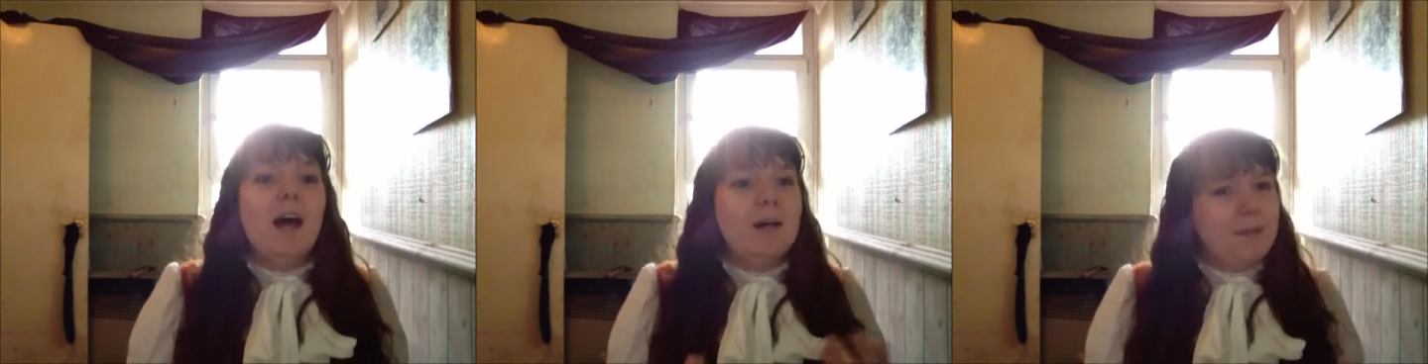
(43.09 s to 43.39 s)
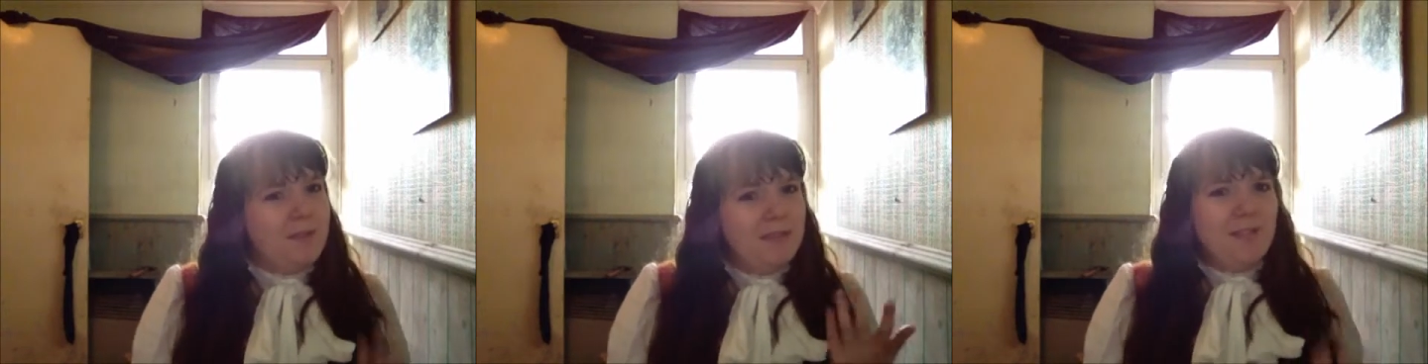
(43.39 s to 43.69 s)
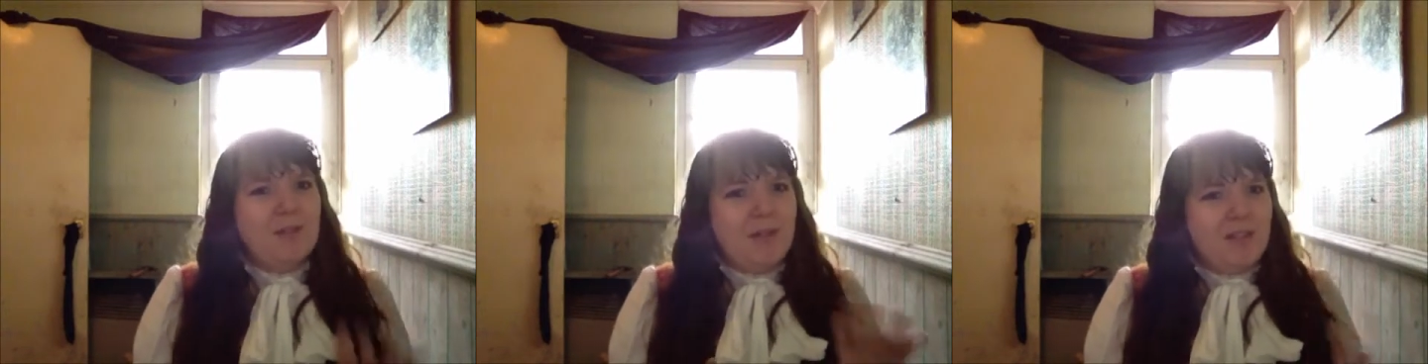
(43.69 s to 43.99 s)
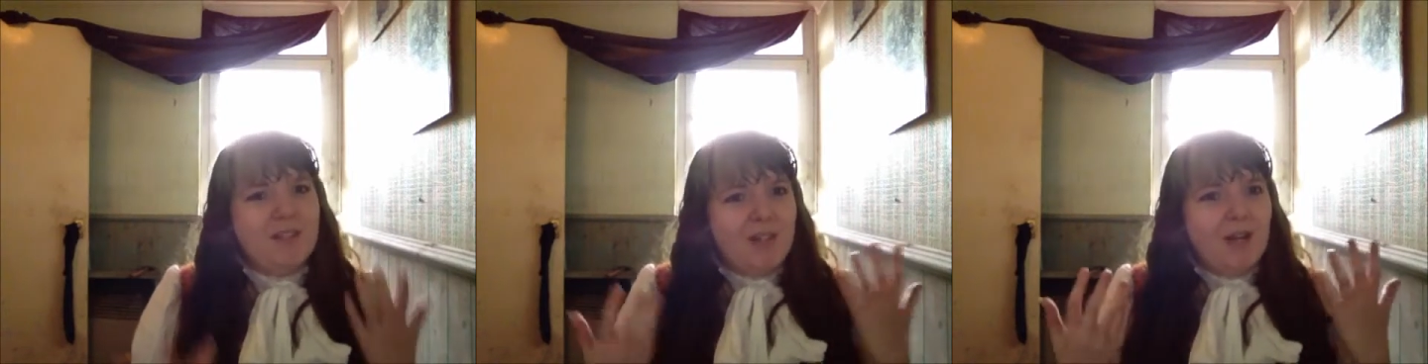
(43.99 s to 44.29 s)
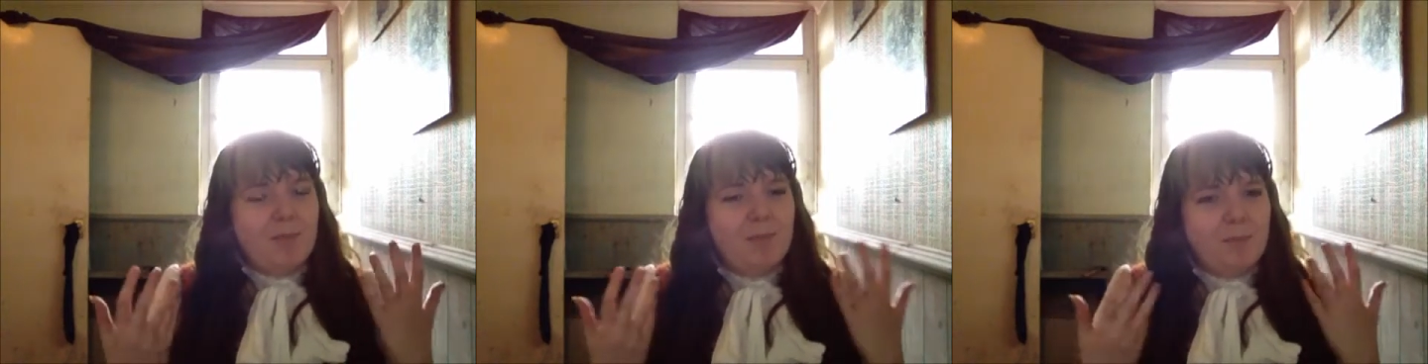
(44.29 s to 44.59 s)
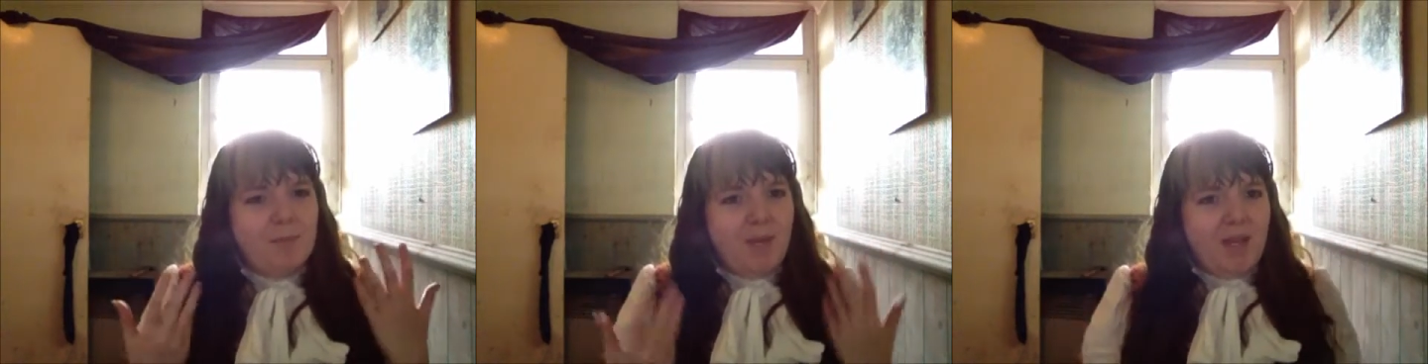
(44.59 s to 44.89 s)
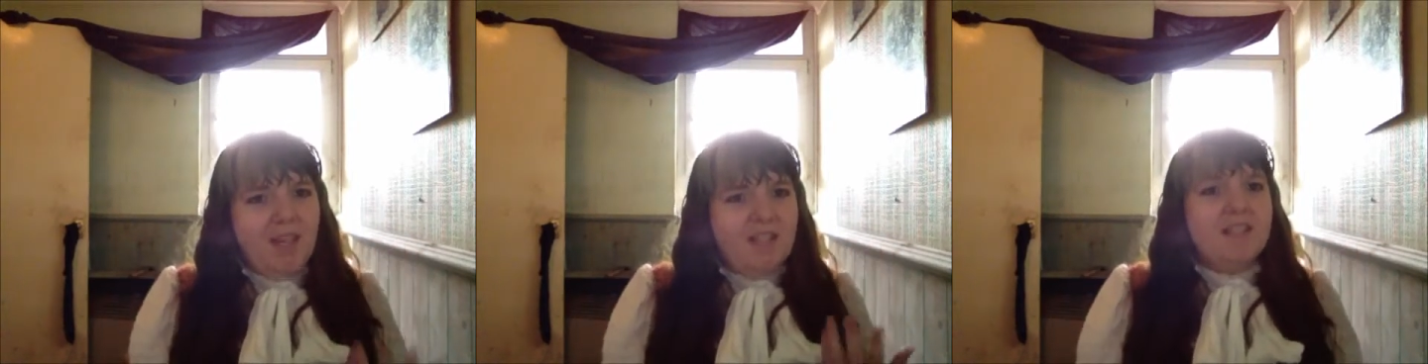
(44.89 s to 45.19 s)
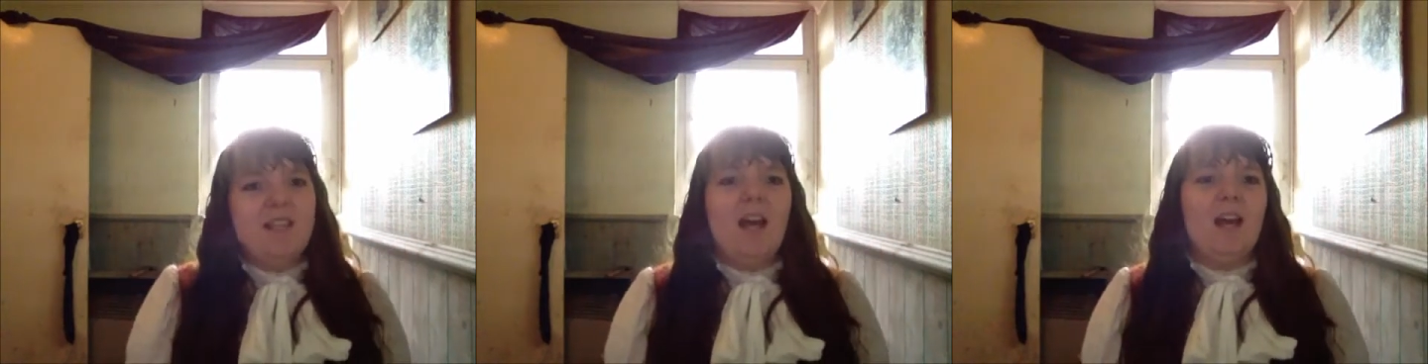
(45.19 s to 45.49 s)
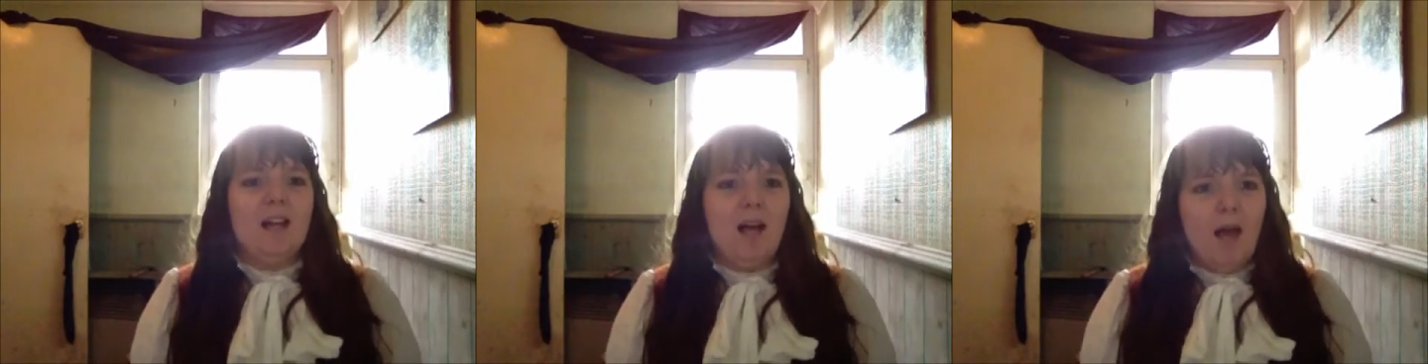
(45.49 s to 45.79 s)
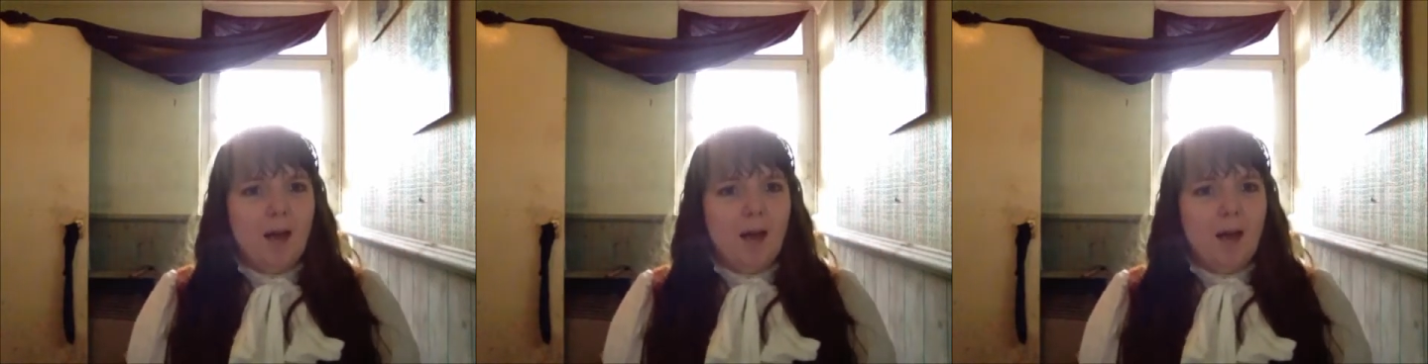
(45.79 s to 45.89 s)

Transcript: I'm going to show you a beginner style.